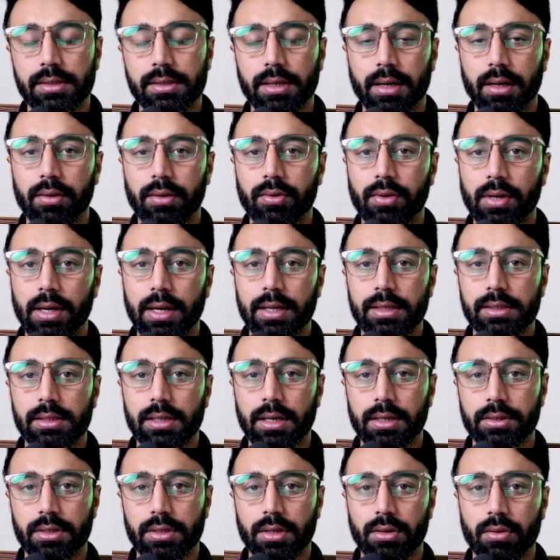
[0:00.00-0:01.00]
trailing slash and
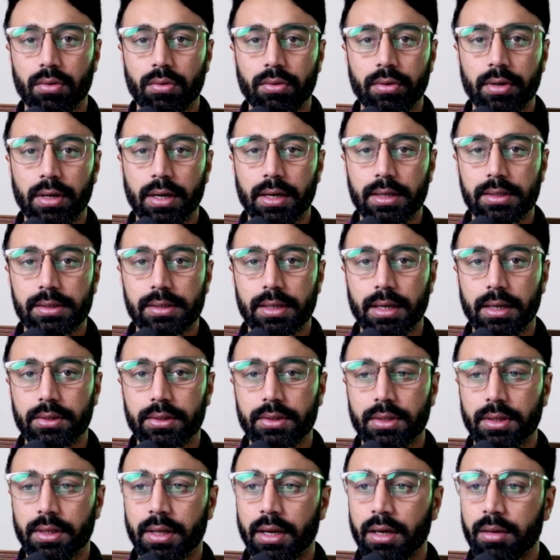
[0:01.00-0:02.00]
non-trailing slash, and
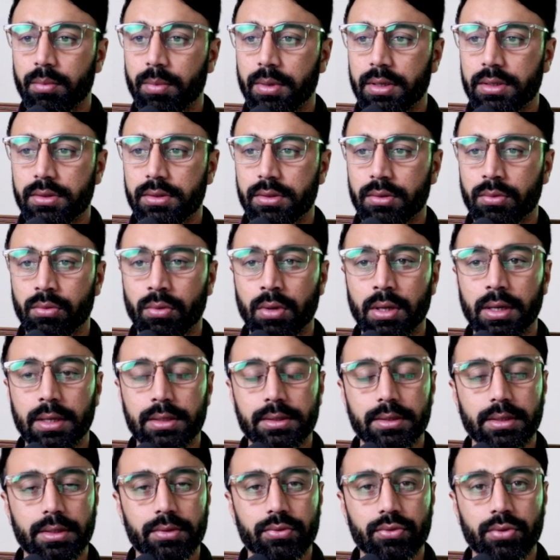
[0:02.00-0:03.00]
that means Google is
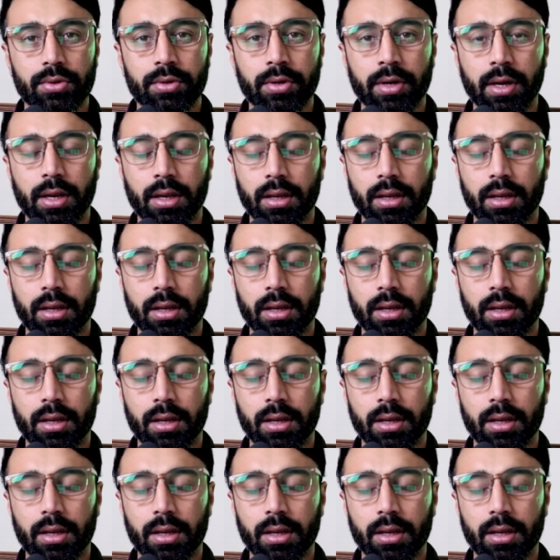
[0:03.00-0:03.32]
considering